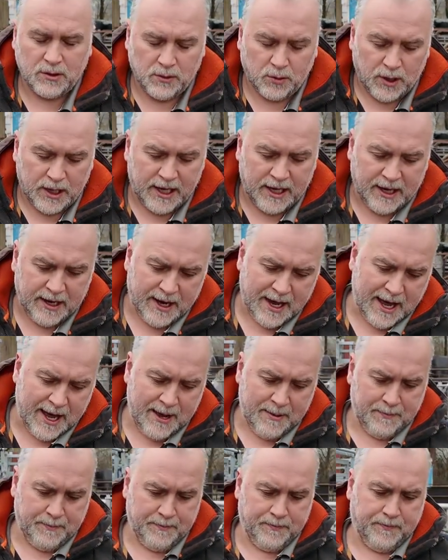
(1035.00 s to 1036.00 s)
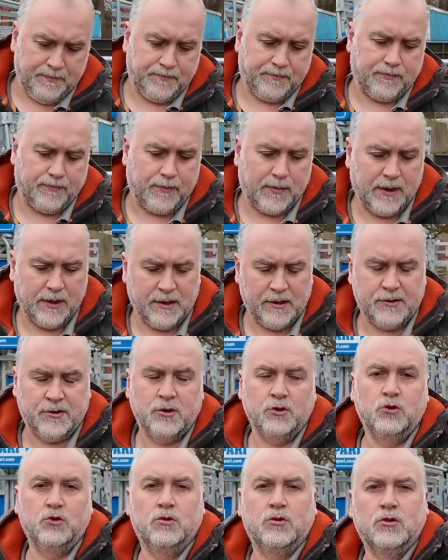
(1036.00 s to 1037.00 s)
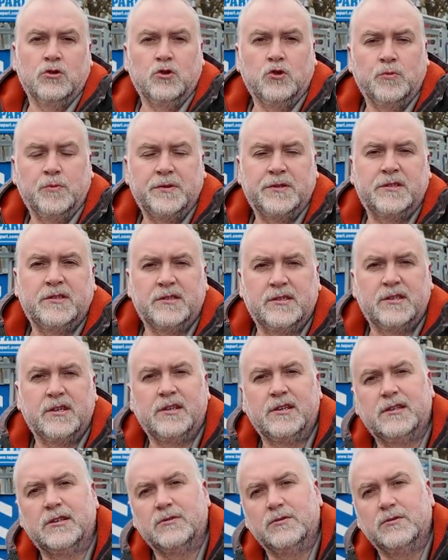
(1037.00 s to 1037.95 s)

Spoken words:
we weighed, there's 2 groups.